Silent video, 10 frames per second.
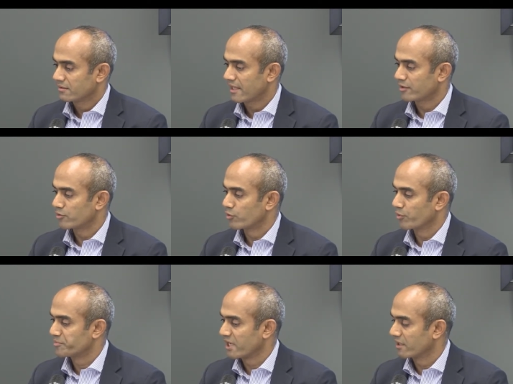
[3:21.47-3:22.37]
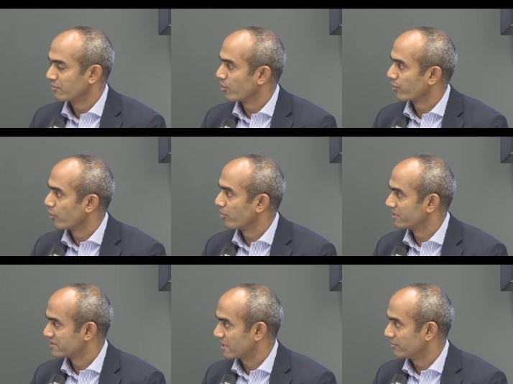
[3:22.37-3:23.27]
that don't obtain in more normal,
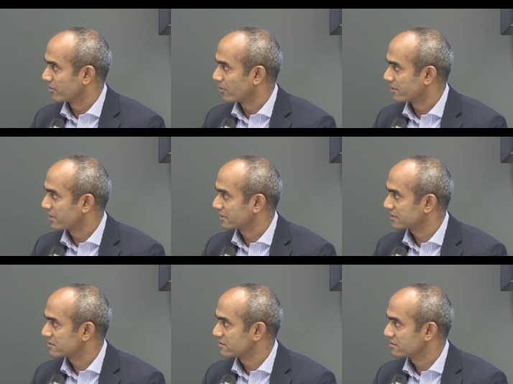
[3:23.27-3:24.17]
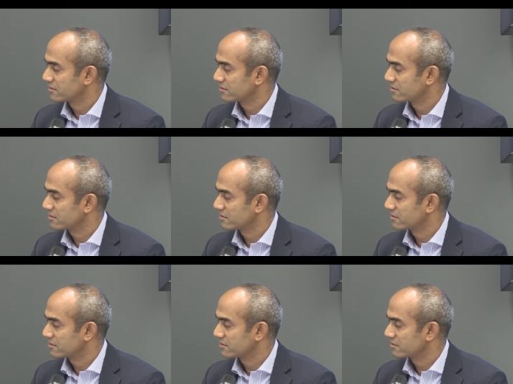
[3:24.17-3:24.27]
stable contexts.